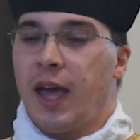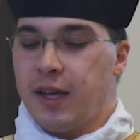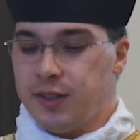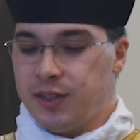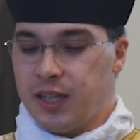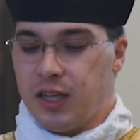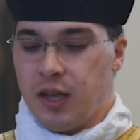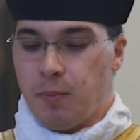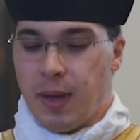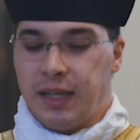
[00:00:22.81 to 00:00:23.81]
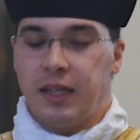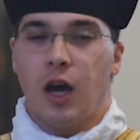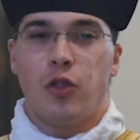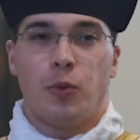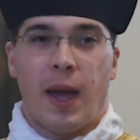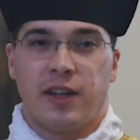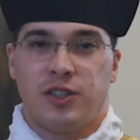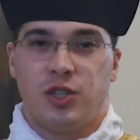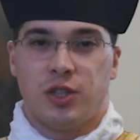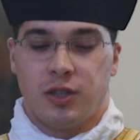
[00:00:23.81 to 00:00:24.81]
as in many other
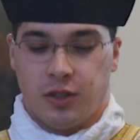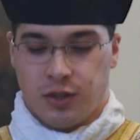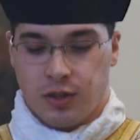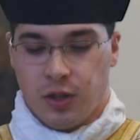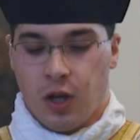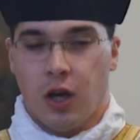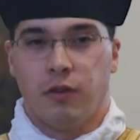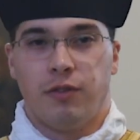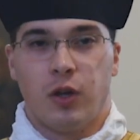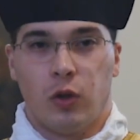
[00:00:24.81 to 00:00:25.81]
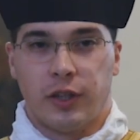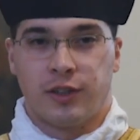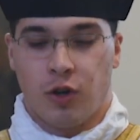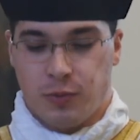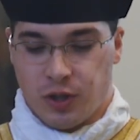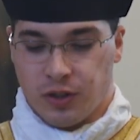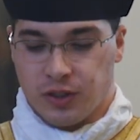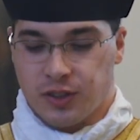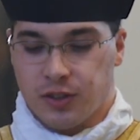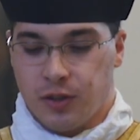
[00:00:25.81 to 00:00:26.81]
passages of the Holy
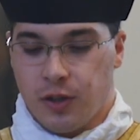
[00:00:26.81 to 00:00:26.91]
Scriptures,